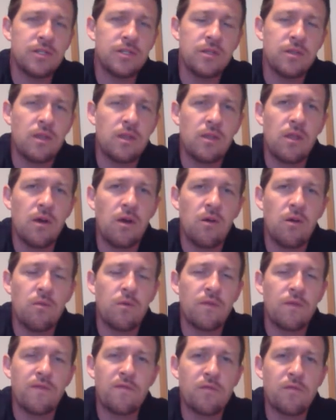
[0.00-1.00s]
to the law
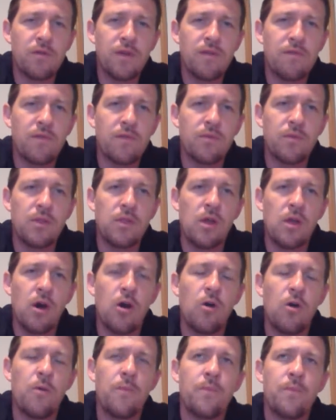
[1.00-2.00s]
we're free from the
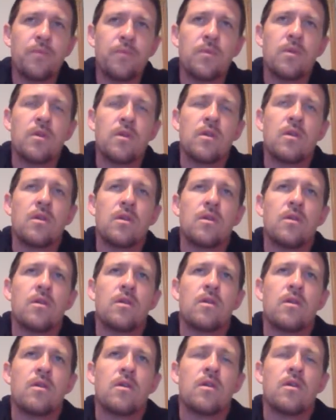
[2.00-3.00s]
law
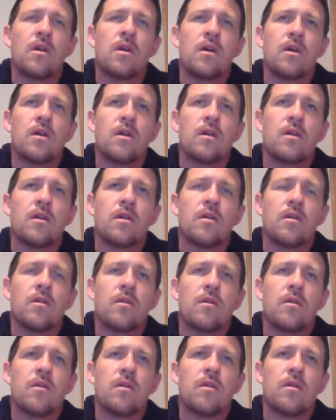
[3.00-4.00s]
uh,
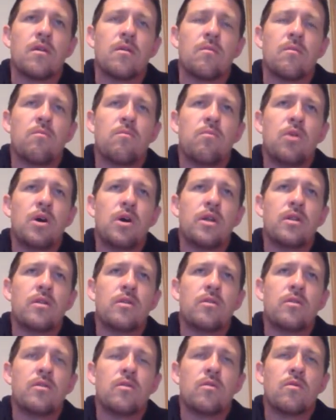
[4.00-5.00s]
but
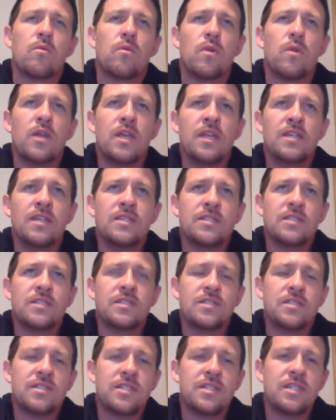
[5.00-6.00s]
the reason
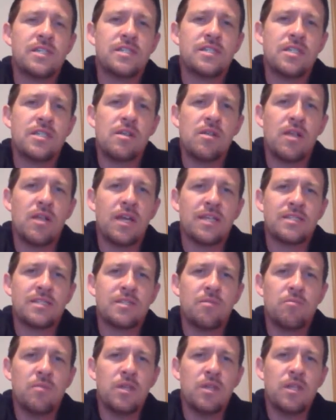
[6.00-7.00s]
sin still has
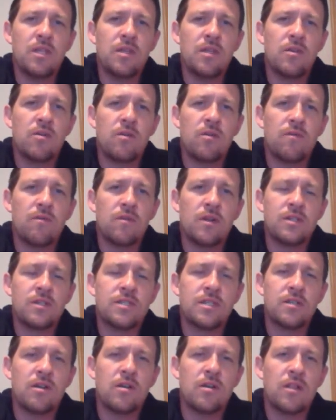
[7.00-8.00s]
dominion over us
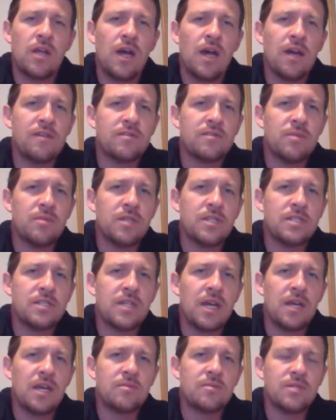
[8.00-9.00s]
in our lives many
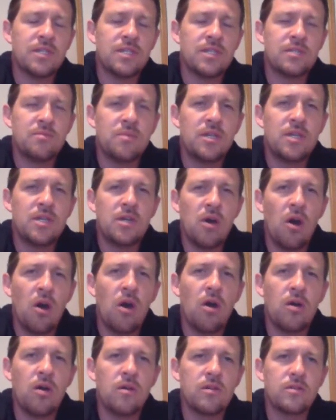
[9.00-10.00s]
times is
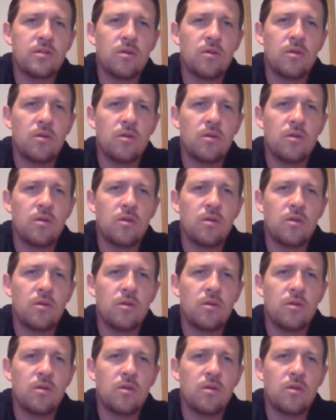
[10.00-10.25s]
because